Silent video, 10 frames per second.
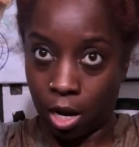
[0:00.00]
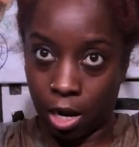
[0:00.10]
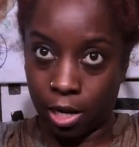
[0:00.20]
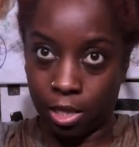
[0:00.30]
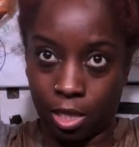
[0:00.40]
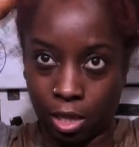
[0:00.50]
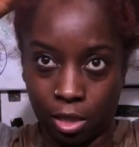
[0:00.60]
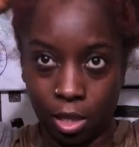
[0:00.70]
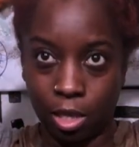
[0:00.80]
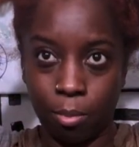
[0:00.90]
I
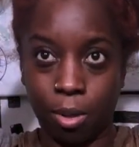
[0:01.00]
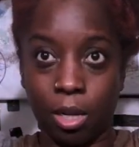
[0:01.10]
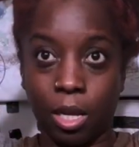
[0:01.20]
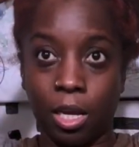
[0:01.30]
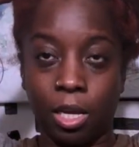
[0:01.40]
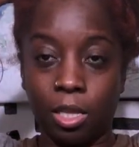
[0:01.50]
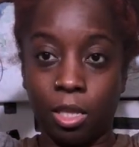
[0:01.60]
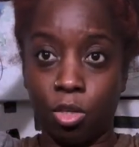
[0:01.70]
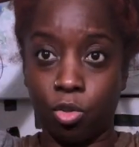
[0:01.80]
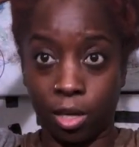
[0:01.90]
think I'm gonna like
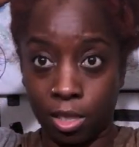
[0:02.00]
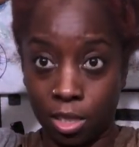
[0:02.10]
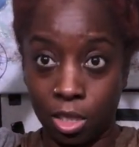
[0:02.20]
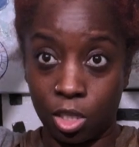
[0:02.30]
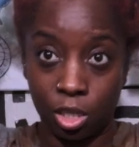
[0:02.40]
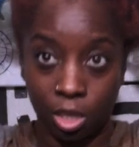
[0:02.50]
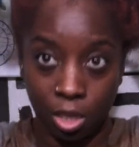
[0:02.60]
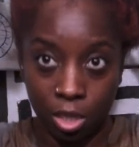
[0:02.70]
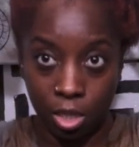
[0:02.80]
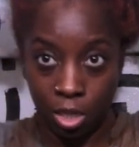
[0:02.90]
the
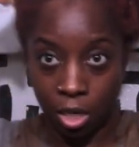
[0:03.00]
transition.